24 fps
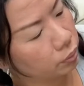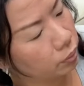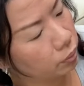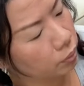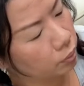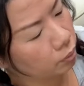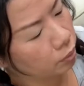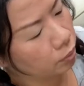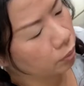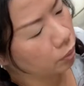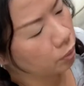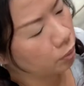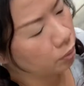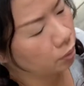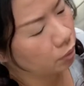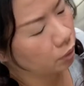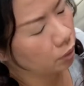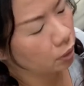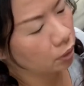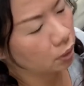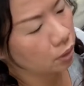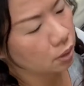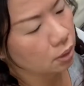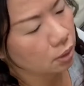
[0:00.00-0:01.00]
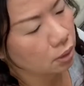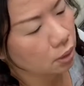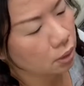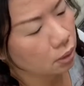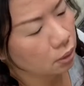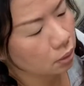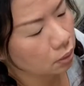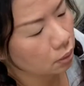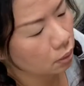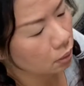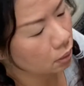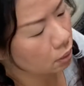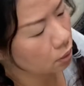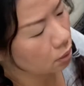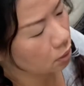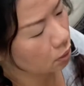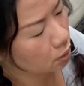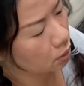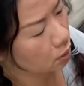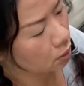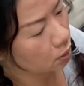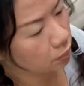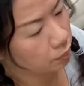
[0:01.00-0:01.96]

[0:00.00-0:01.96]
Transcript: and put it inside here actually.